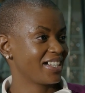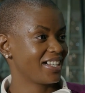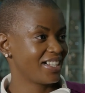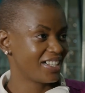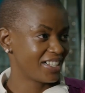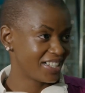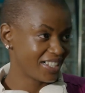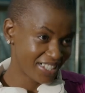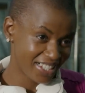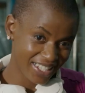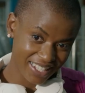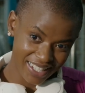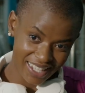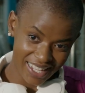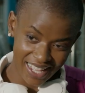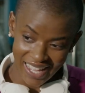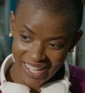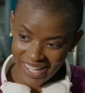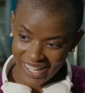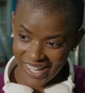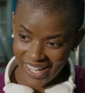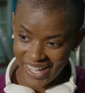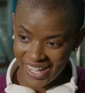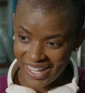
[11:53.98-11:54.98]

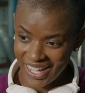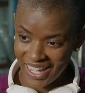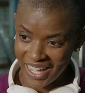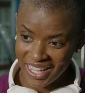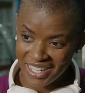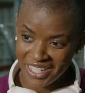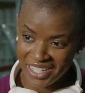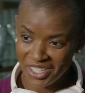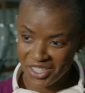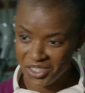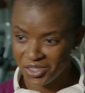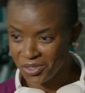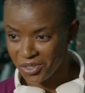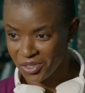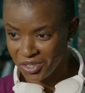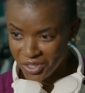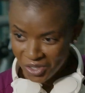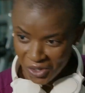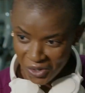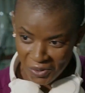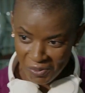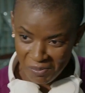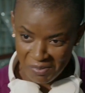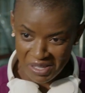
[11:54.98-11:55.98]
I need to
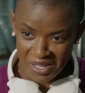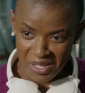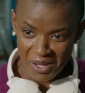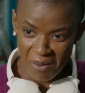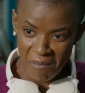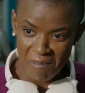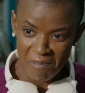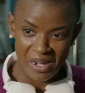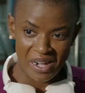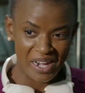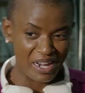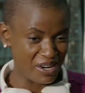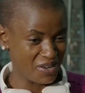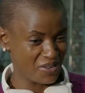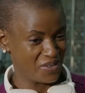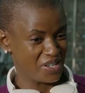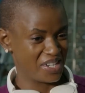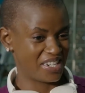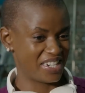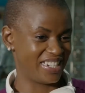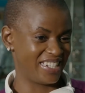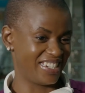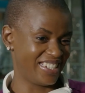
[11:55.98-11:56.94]
throw me a parry.